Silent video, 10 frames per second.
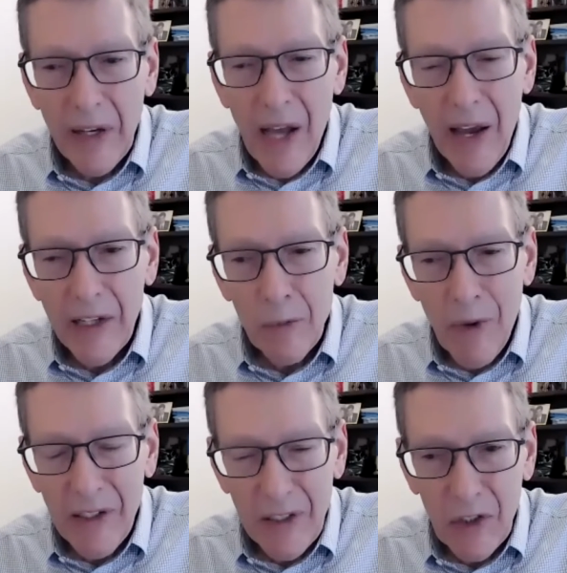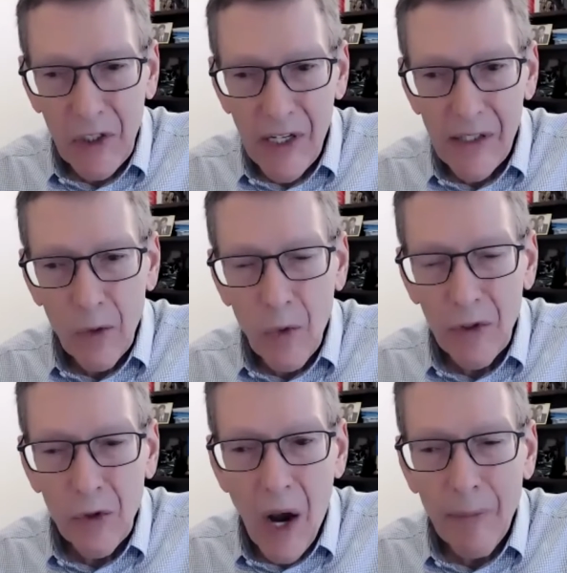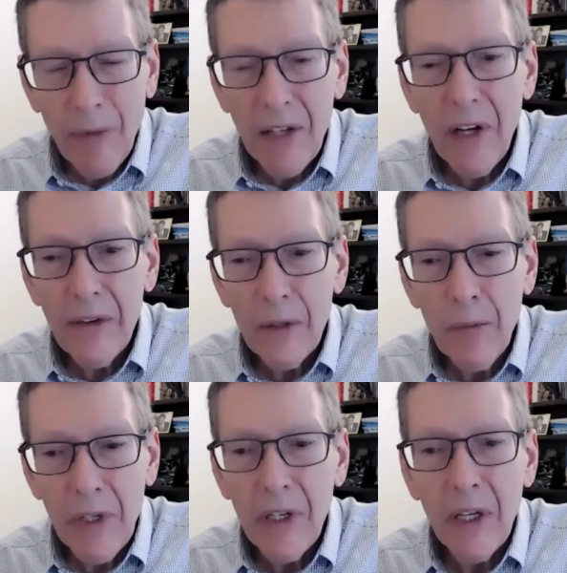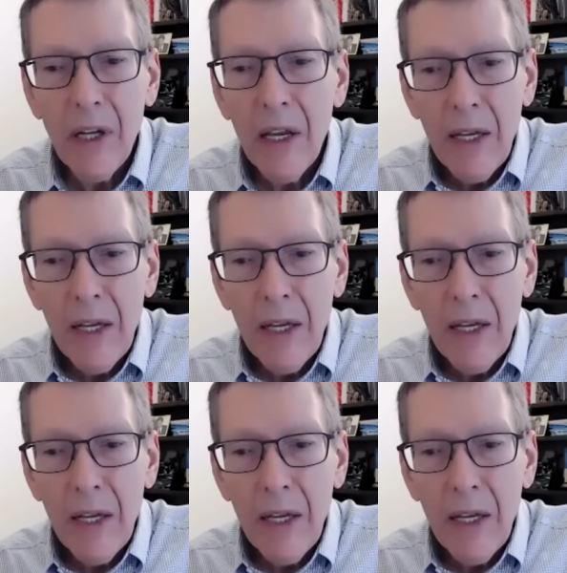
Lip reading: I expect to see that we'll drop another billion